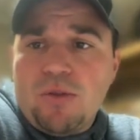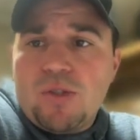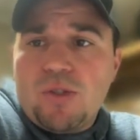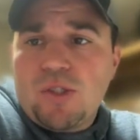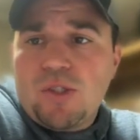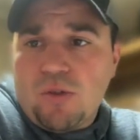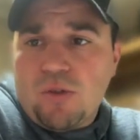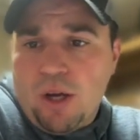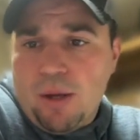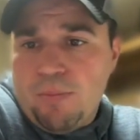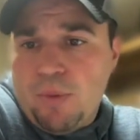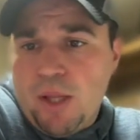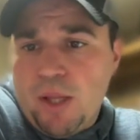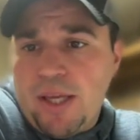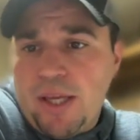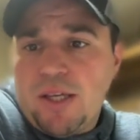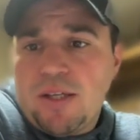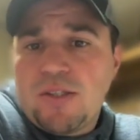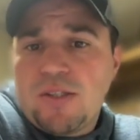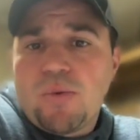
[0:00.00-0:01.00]
straw
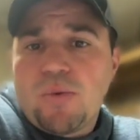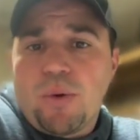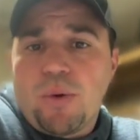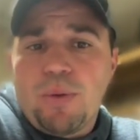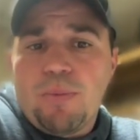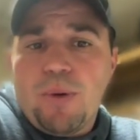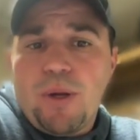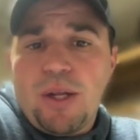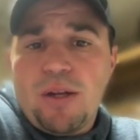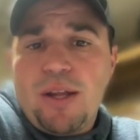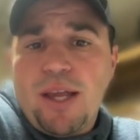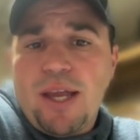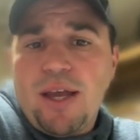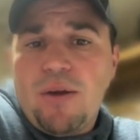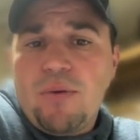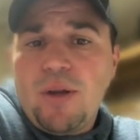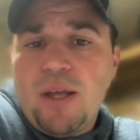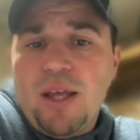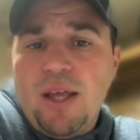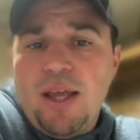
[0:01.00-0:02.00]
blankets where we put it
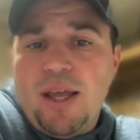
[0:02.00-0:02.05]
down,